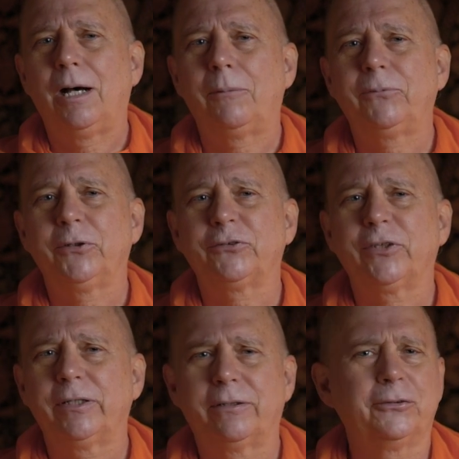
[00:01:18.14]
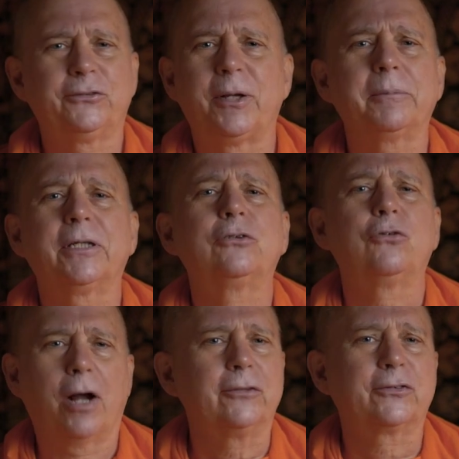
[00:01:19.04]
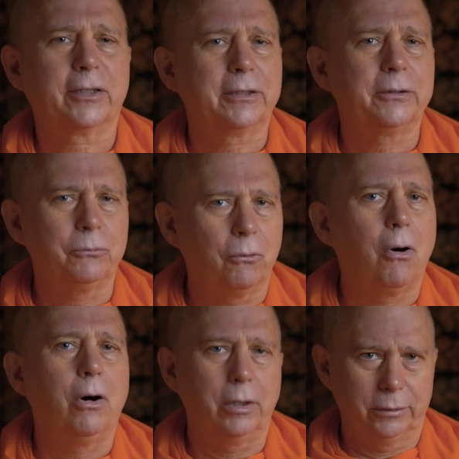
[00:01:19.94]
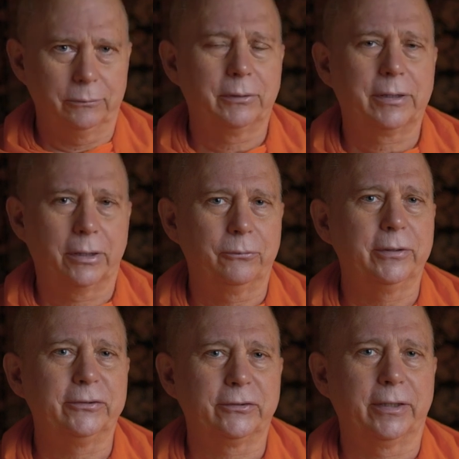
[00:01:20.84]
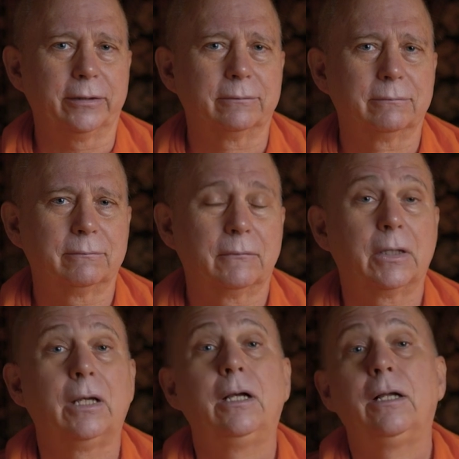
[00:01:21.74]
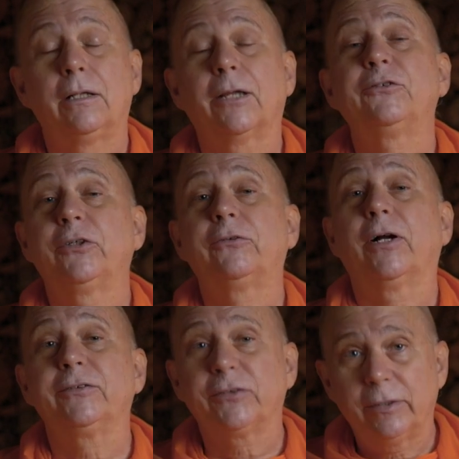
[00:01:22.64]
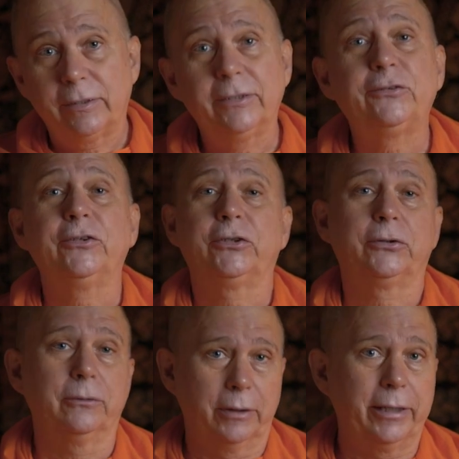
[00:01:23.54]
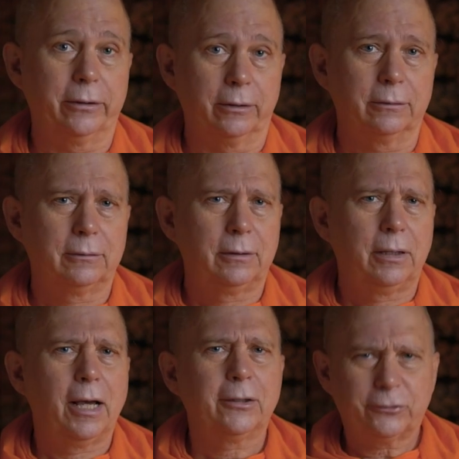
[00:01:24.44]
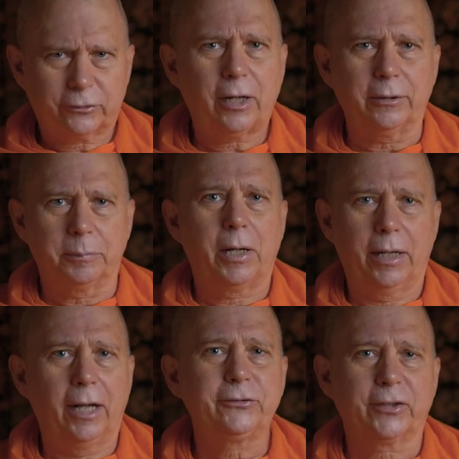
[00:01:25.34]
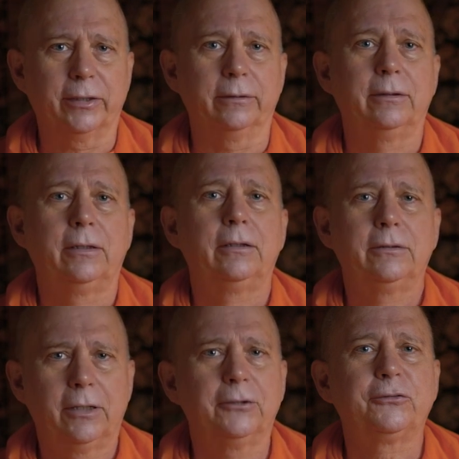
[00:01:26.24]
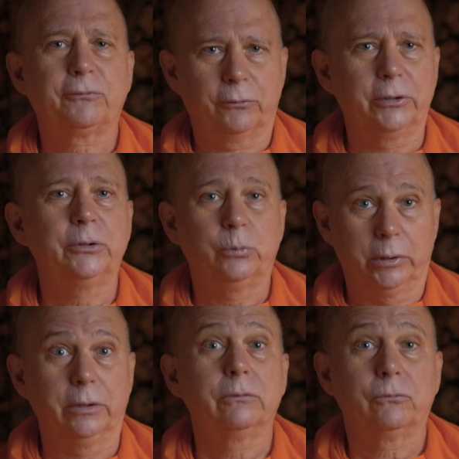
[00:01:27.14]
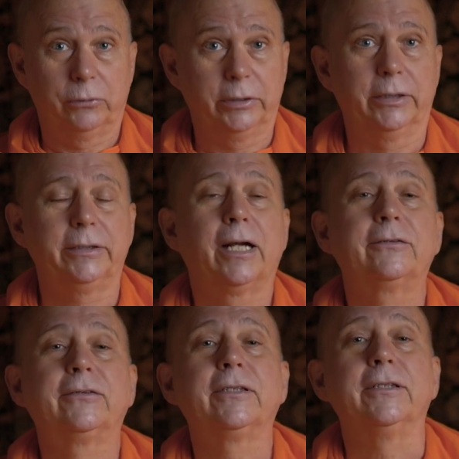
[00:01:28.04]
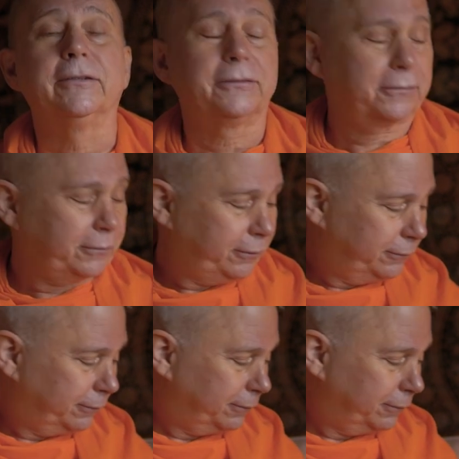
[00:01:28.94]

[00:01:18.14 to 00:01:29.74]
Obviously, there's something drastically wrong with that reasoning. Let's address this issue later and start by asking, does free will really exist?